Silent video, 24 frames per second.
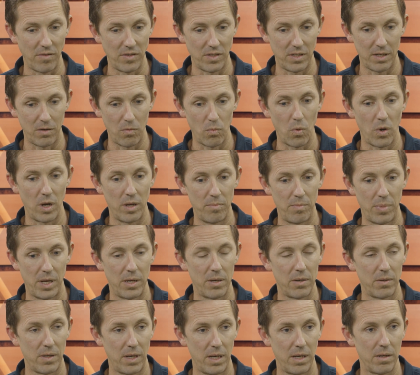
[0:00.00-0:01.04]
I've seen one
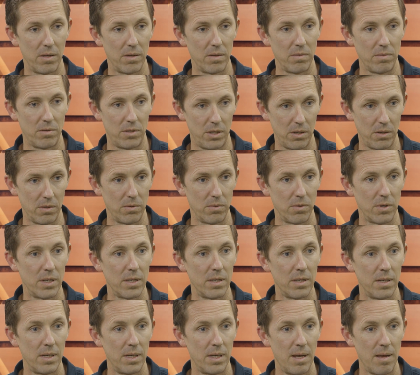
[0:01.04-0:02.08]
pill kill
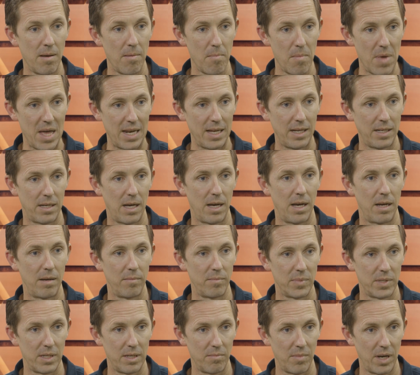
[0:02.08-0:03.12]
children many
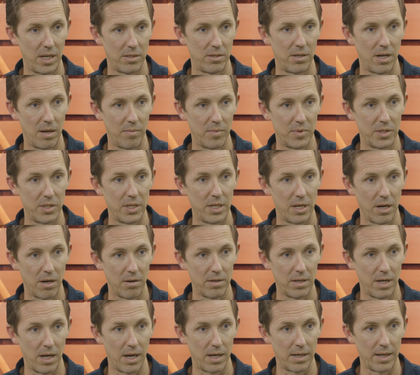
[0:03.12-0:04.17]
times in my job as an
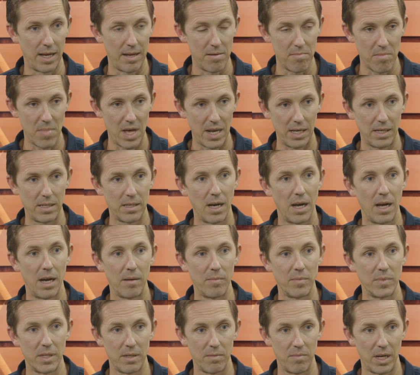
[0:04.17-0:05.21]
ER doc and many
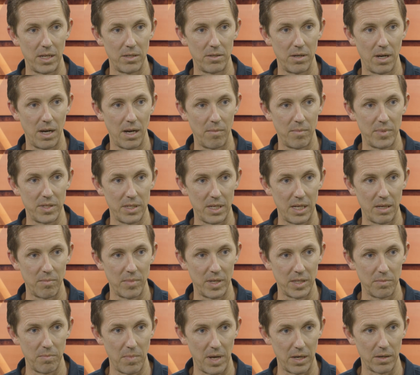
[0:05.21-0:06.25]
times in my job as an
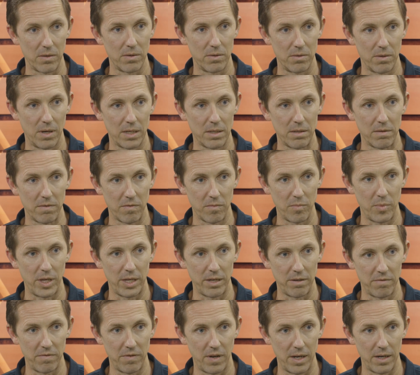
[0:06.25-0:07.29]
EMS medical director for
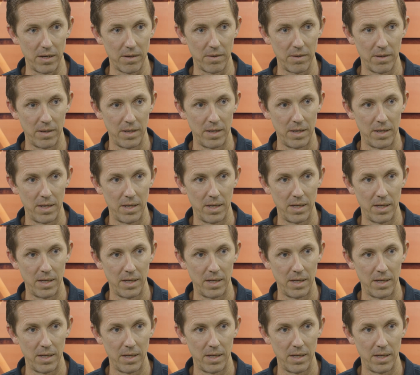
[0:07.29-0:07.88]
Plano Fire.